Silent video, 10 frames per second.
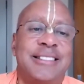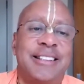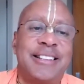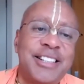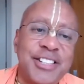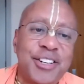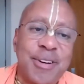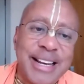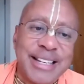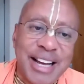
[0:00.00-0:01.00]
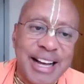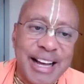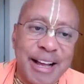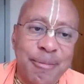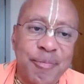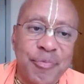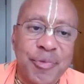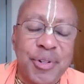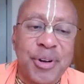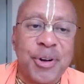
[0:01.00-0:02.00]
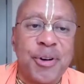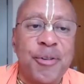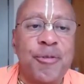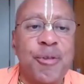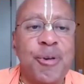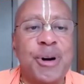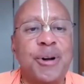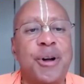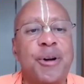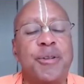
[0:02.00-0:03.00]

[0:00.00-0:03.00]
This is a great time for